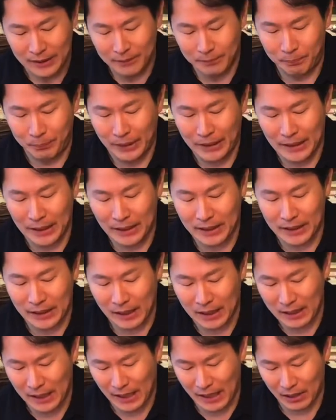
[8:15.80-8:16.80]
big
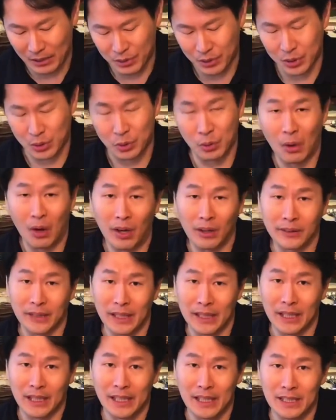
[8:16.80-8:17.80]
and how strong that
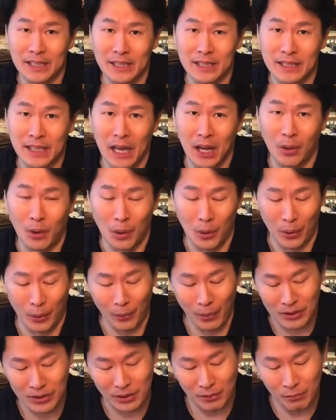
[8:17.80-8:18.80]
it can sound, although
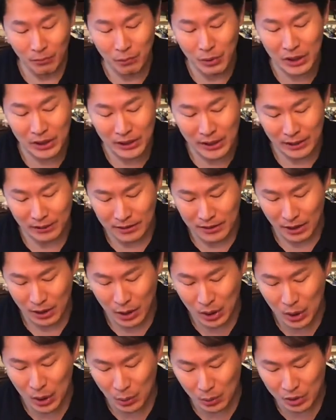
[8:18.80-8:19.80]
it's a
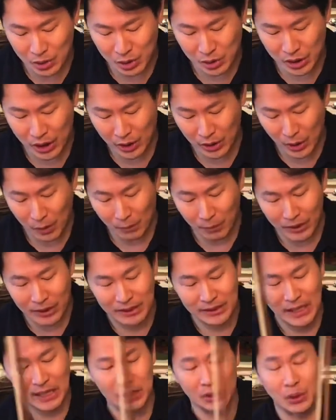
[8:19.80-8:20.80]
huge cello, but it's
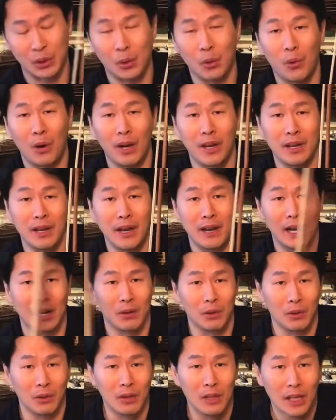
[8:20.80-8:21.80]
actually quite
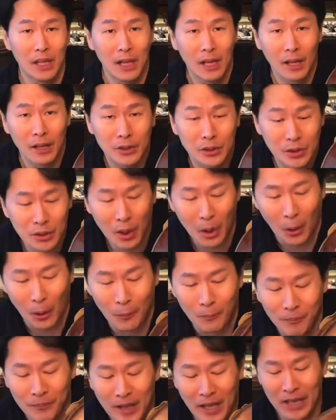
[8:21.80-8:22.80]
narrow.
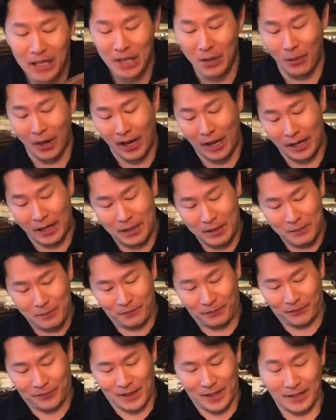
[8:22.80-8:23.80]
So anyway,
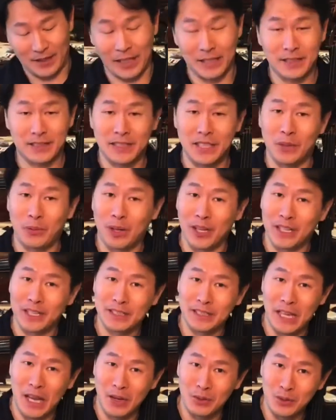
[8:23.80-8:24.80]
let's see what it
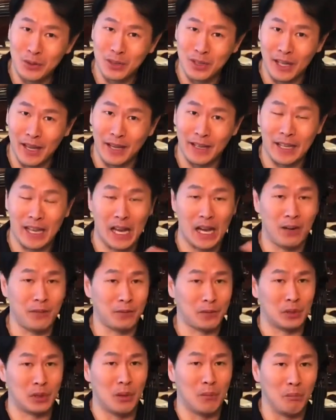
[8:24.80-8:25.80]
sounds like
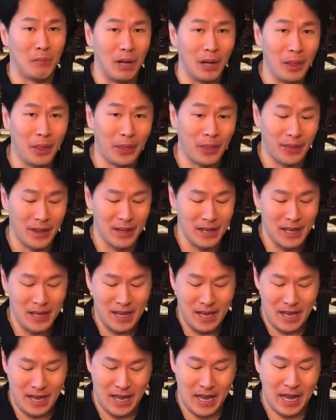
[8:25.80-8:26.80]
after a month,
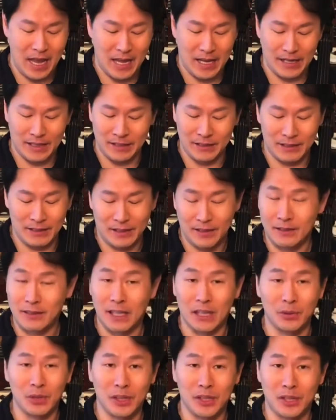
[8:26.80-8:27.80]
and
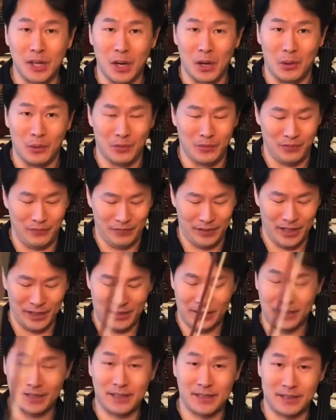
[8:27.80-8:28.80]
there you go. This
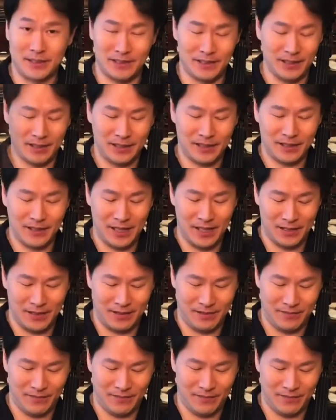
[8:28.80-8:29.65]
is it.